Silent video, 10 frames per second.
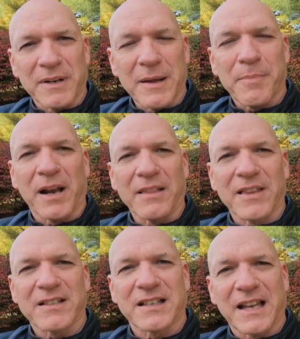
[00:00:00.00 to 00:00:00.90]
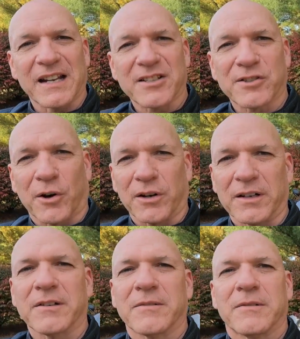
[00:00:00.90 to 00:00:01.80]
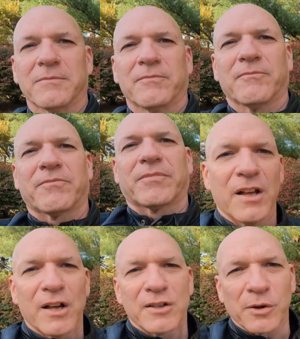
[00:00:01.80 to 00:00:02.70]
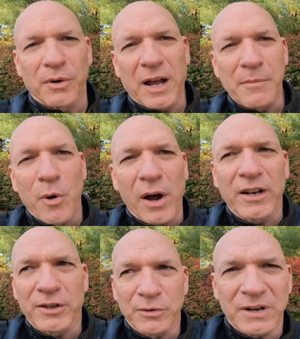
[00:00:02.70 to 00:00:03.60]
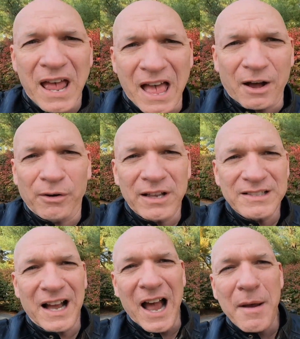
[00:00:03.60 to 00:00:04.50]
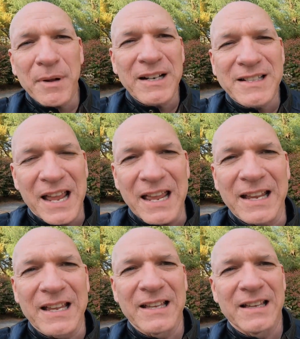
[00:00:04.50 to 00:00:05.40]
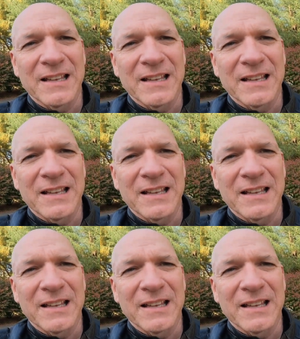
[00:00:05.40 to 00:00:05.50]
manipulate this and get it started. So what I'm going to do now is I'm gonna take